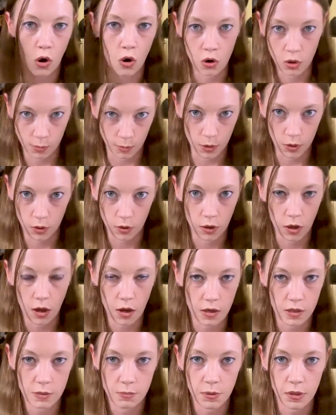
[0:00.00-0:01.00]
armor
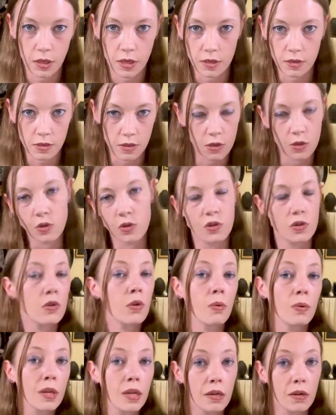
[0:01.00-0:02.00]
cosplays and you just
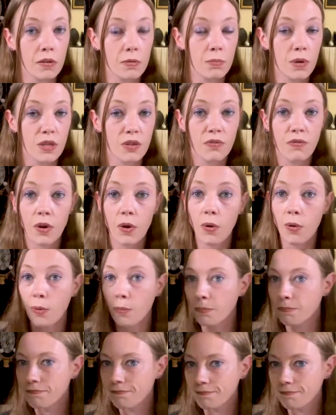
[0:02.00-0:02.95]
don't need as much foam,